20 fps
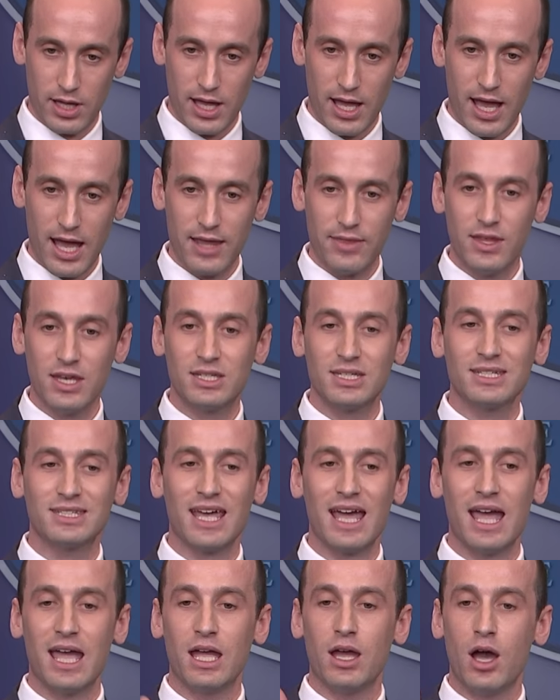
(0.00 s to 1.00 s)
And this is
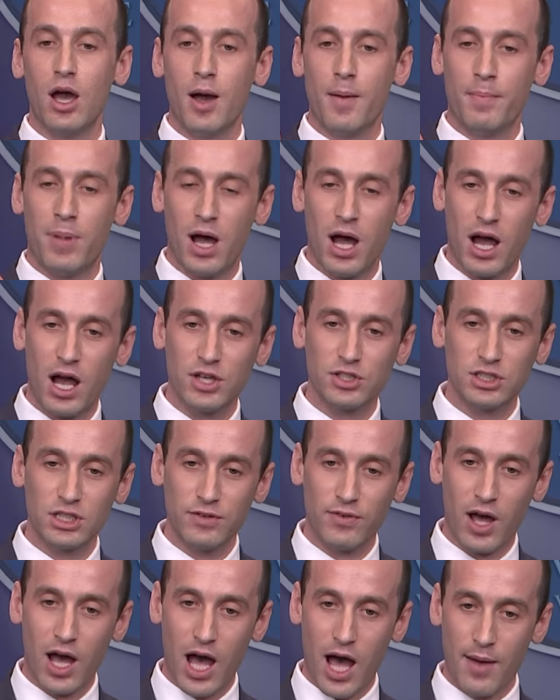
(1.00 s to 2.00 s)
a
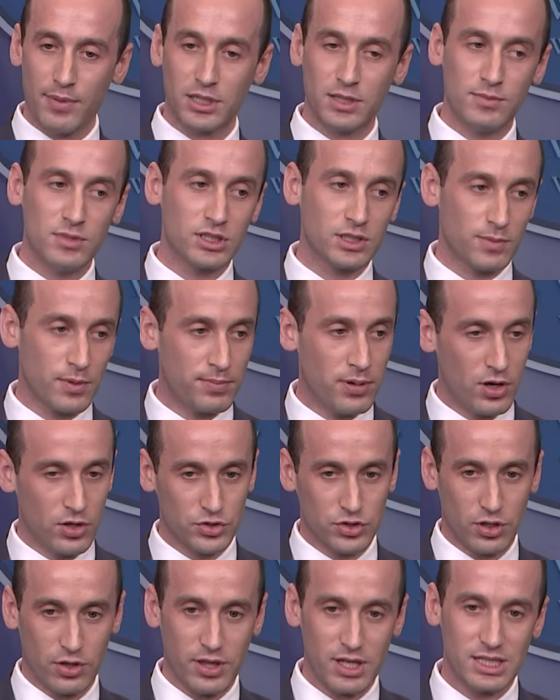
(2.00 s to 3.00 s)
positive, optimistic
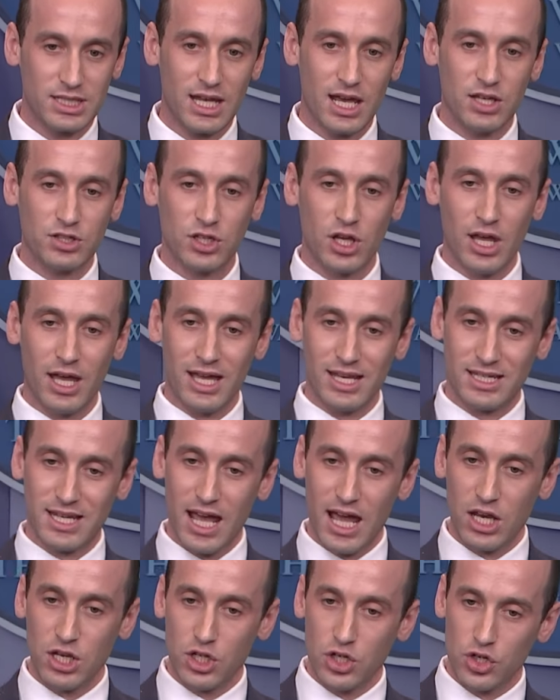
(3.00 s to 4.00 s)
proposal that says
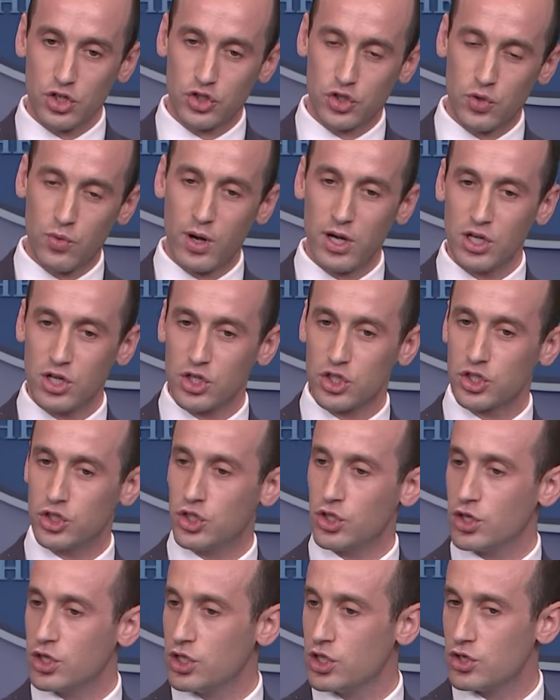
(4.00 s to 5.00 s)
10 years, 20 years,
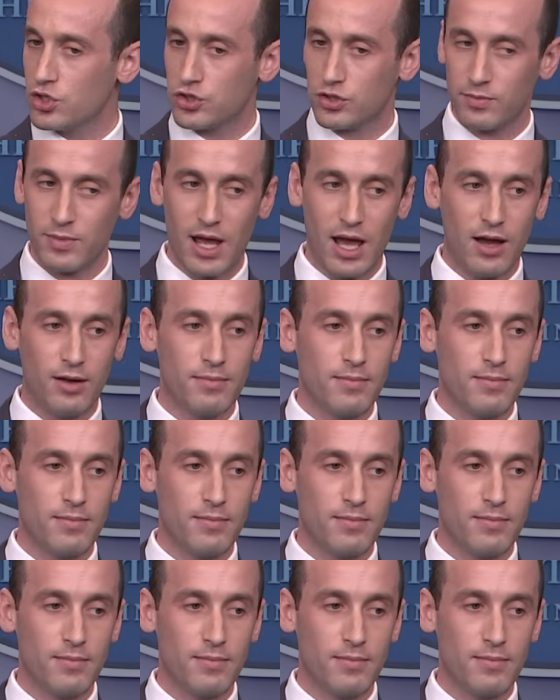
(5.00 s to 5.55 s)
30 years from now,